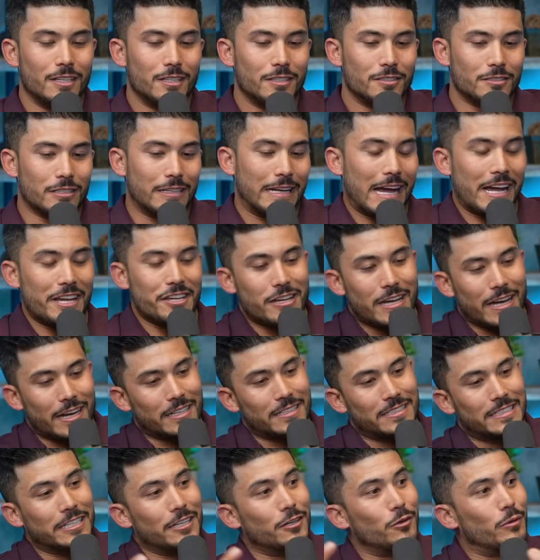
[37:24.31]
So now you got to
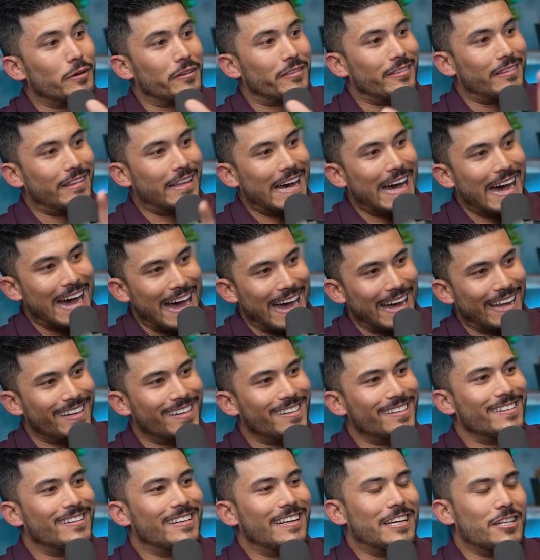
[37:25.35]
deal with that
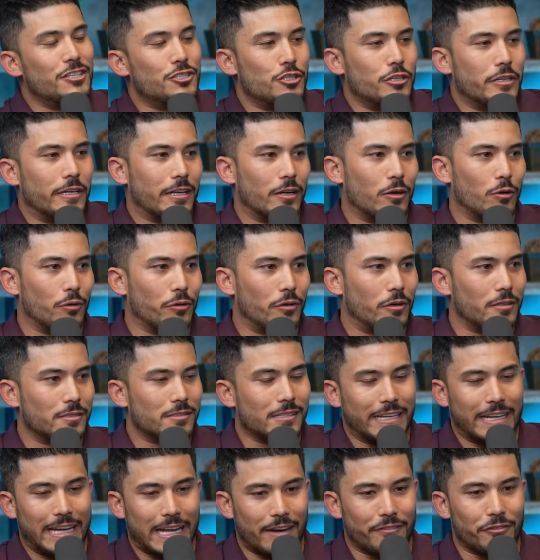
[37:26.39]
as you get older. It's
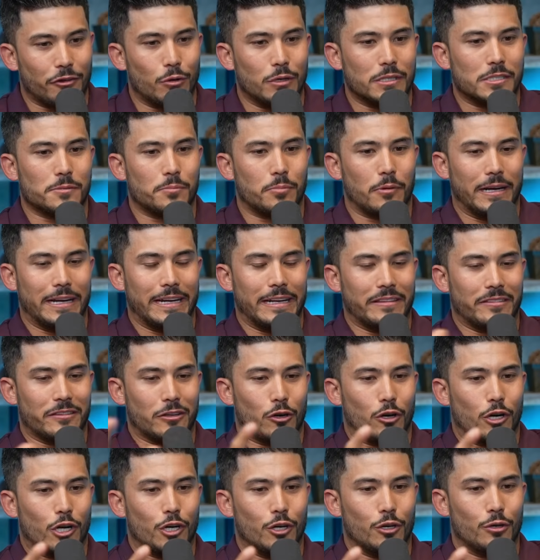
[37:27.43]
like everyone's bringing
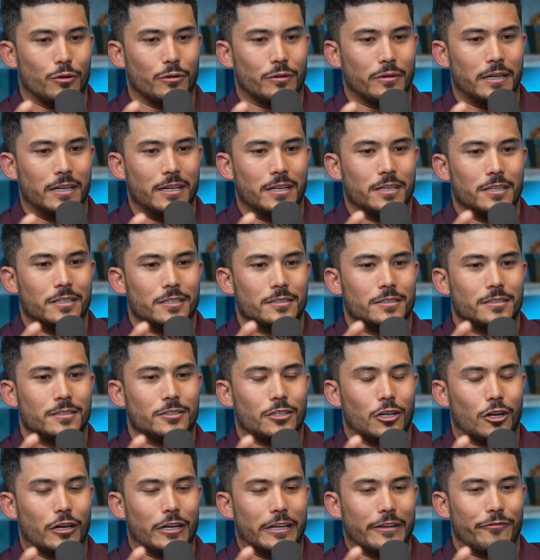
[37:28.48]
their own
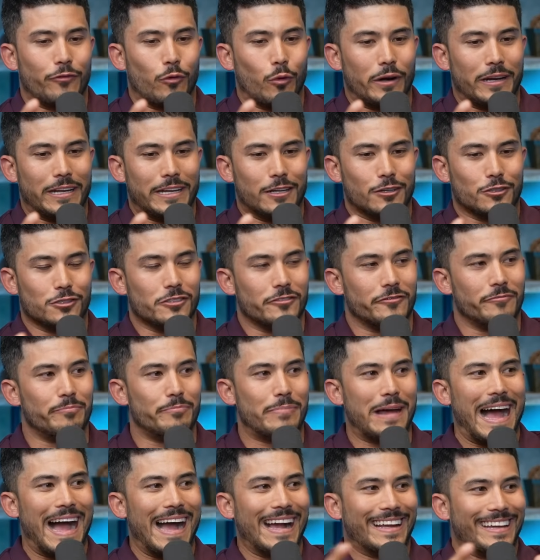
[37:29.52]
30, 40 years of
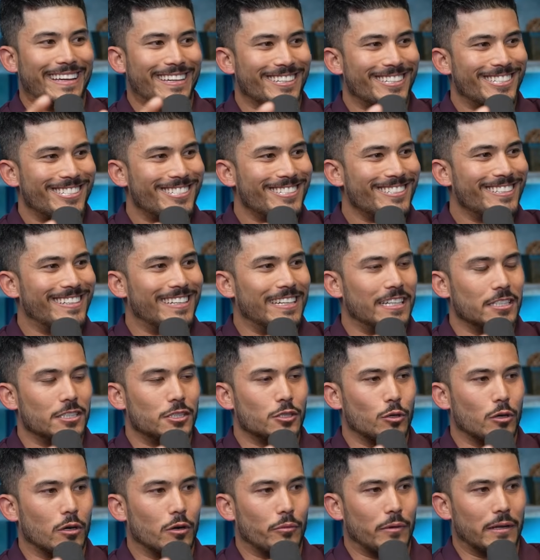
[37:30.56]
baggage
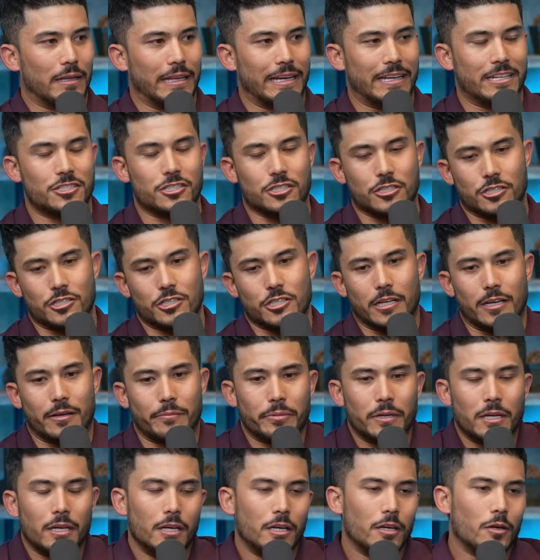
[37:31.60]
into a relationship.